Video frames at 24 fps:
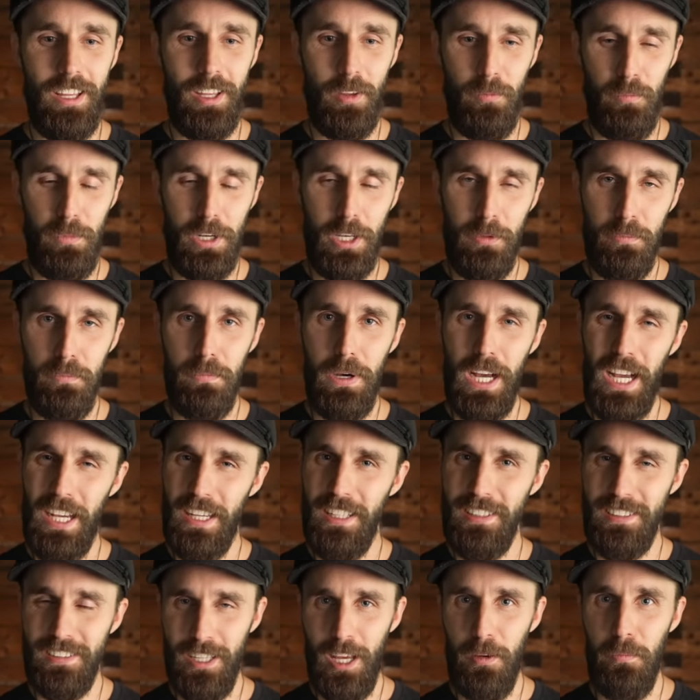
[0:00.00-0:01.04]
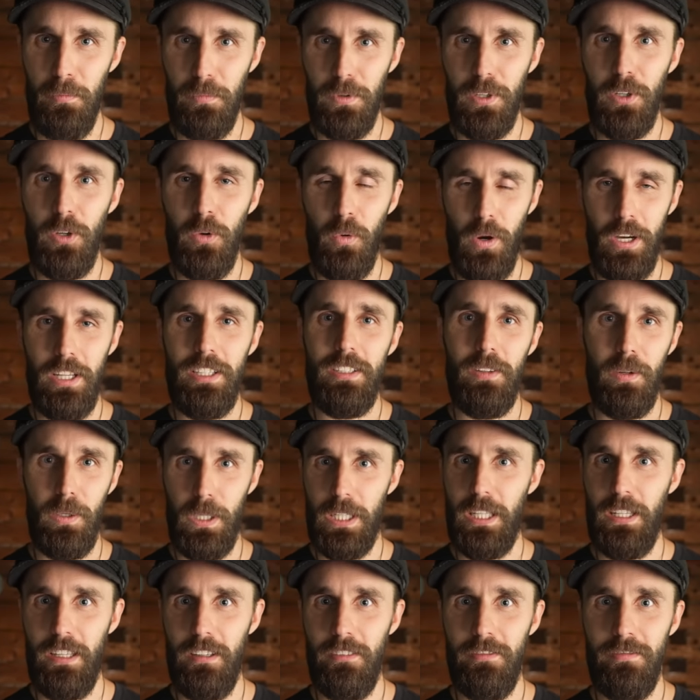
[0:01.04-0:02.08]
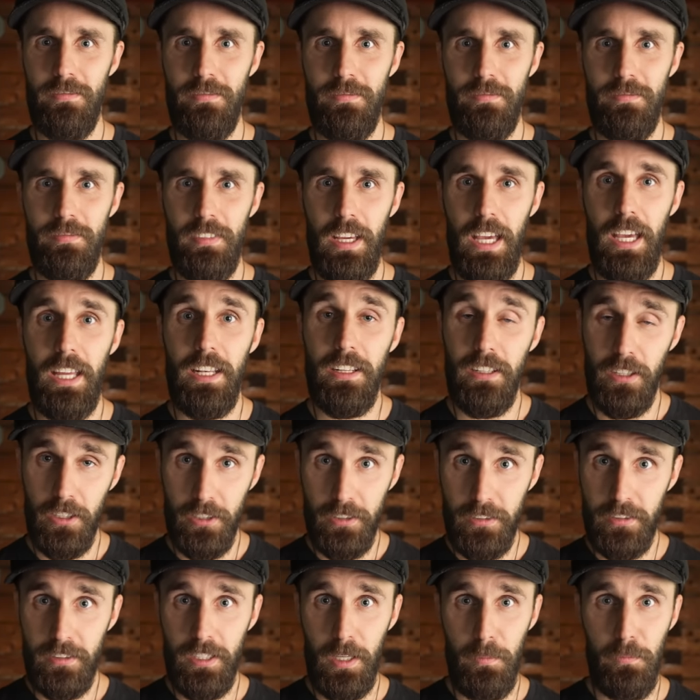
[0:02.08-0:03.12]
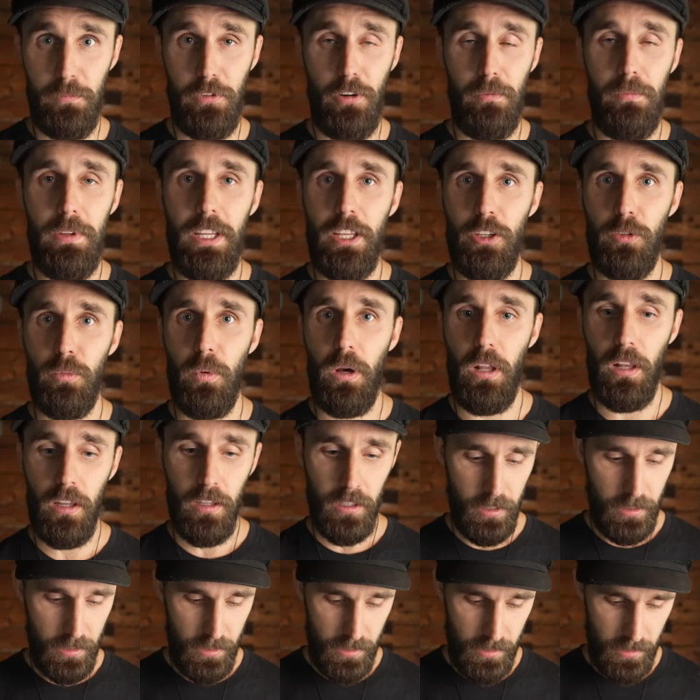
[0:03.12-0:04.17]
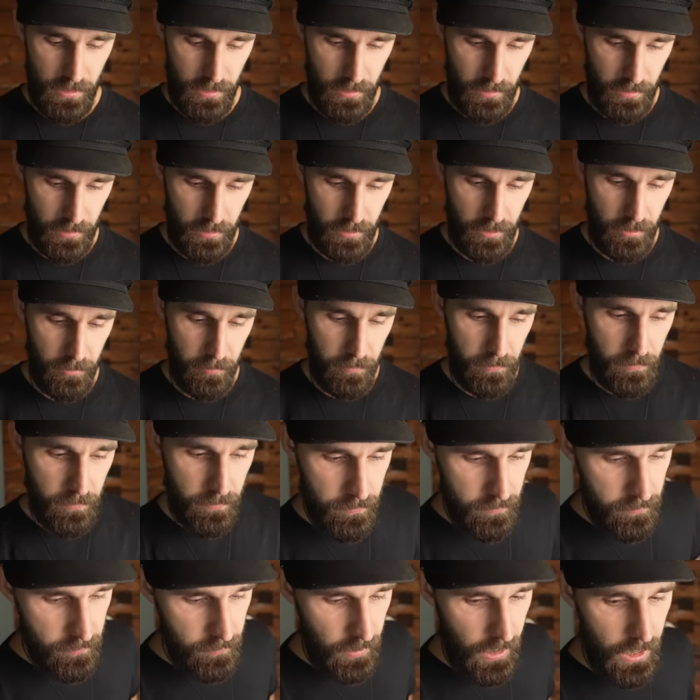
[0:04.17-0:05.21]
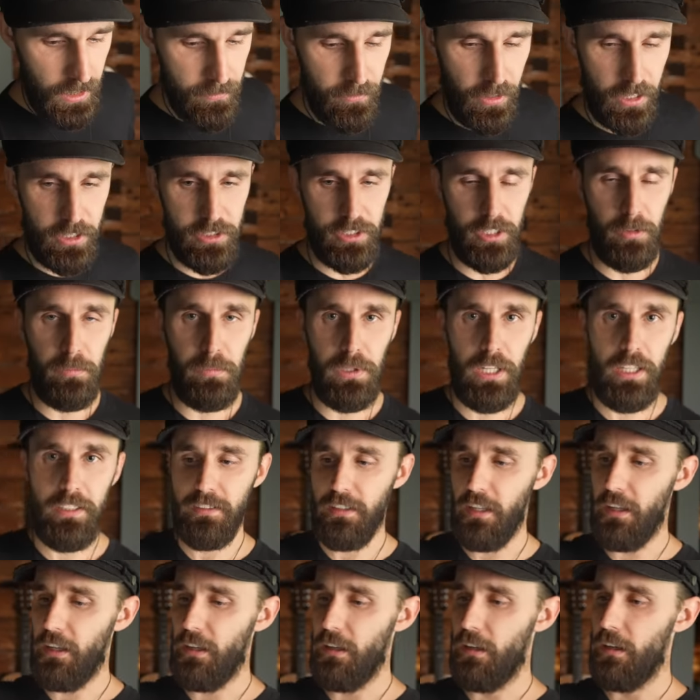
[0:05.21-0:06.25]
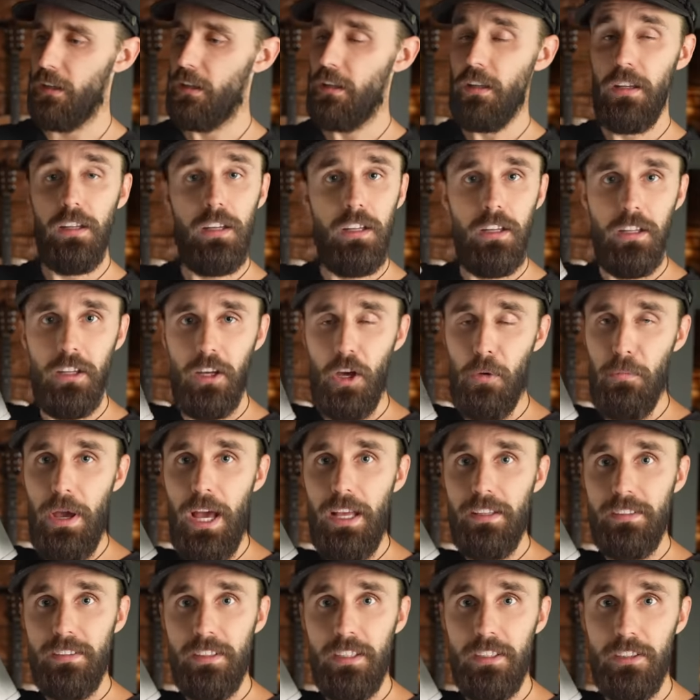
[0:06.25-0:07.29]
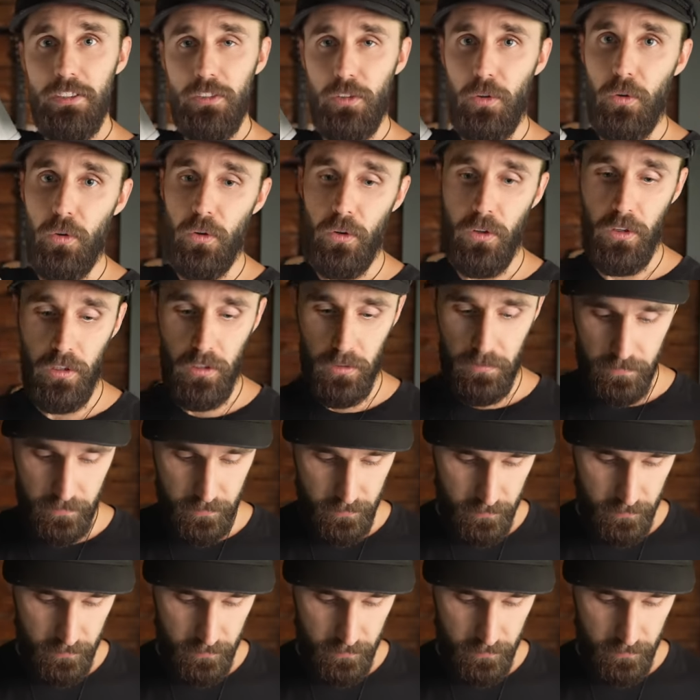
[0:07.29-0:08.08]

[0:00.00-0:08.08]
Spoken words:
but it piles up quite quickly. And a tip from me as well, I've actually placed like a basket or a